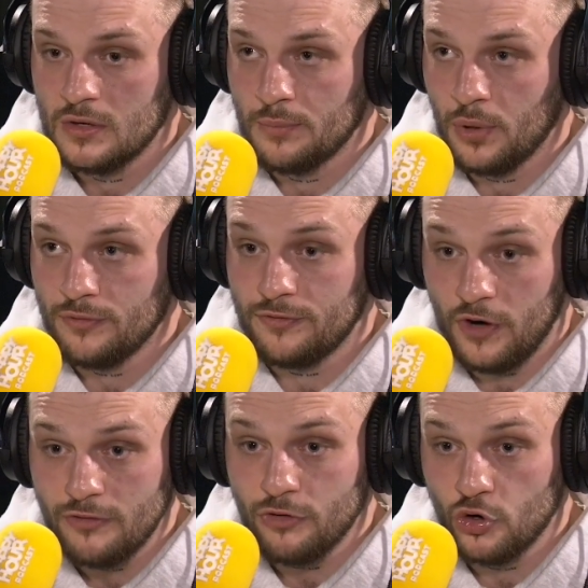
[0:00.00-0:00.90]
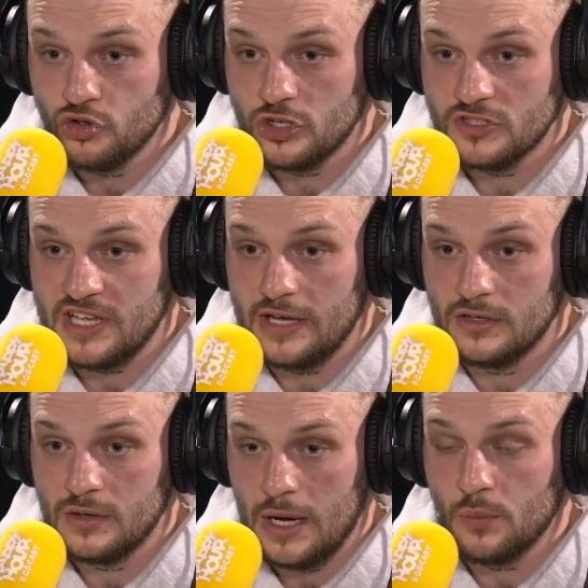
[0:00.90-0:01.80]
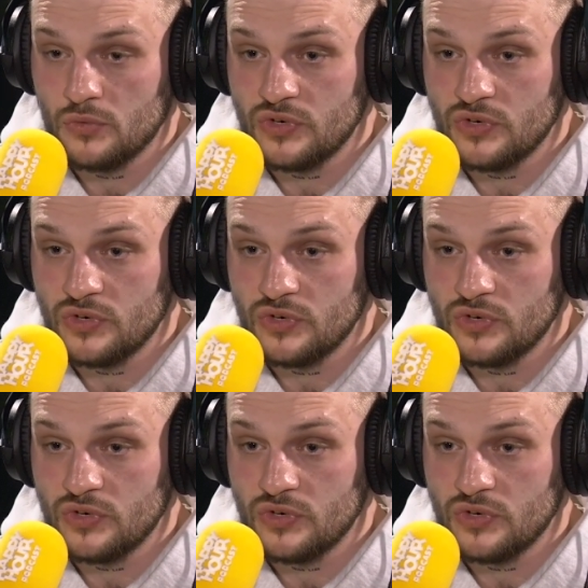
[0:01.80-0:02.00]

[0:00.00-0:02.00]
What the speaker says: put 500 on sale, and we